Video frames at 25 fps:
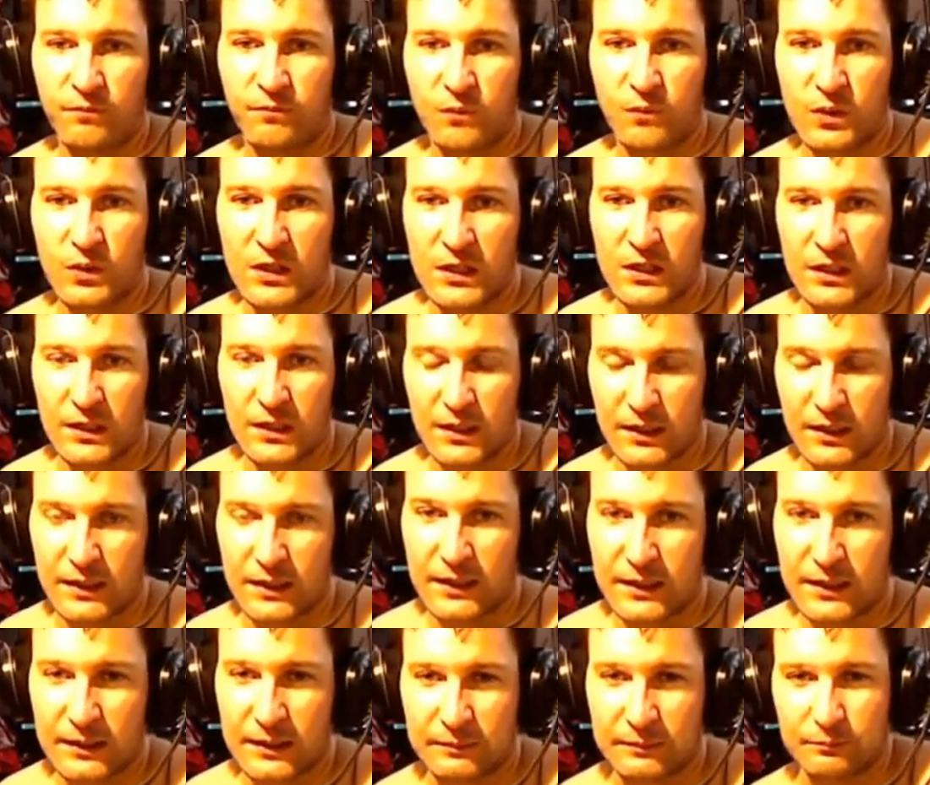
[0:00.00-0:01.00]
We need to
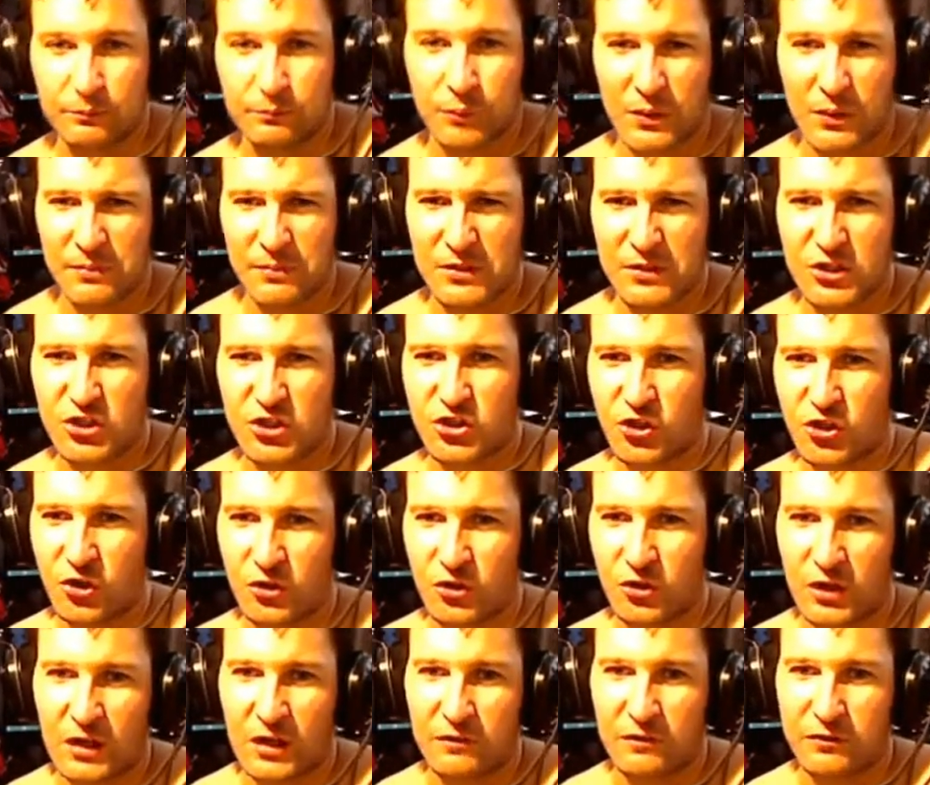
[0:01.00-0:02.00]
pretty much
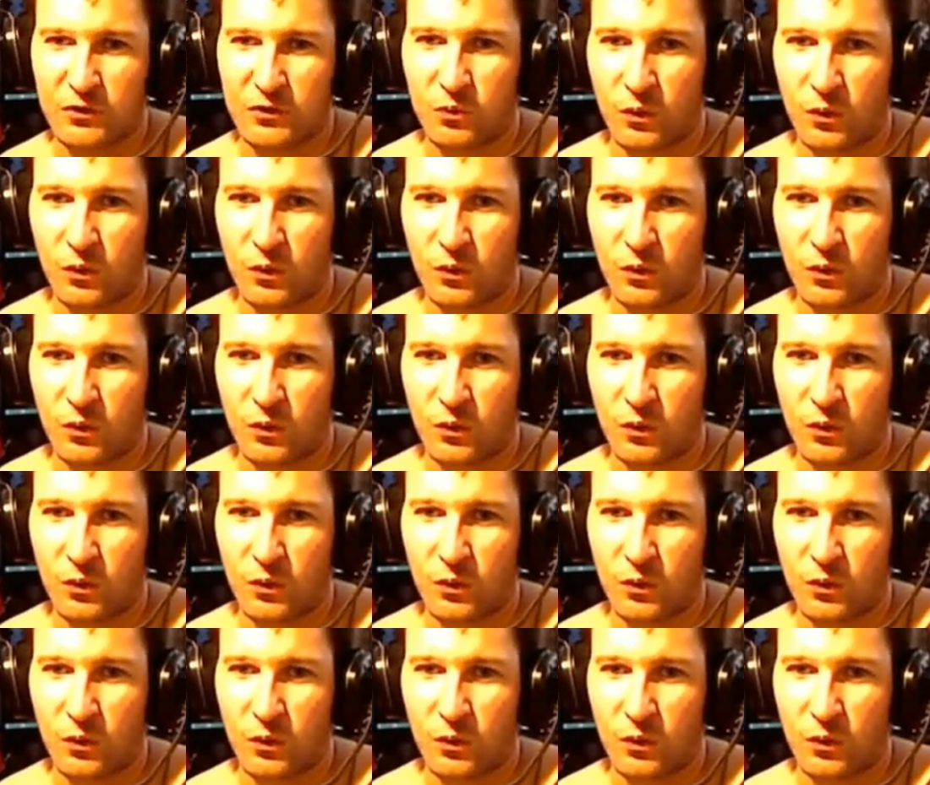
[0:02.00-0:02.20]
start off with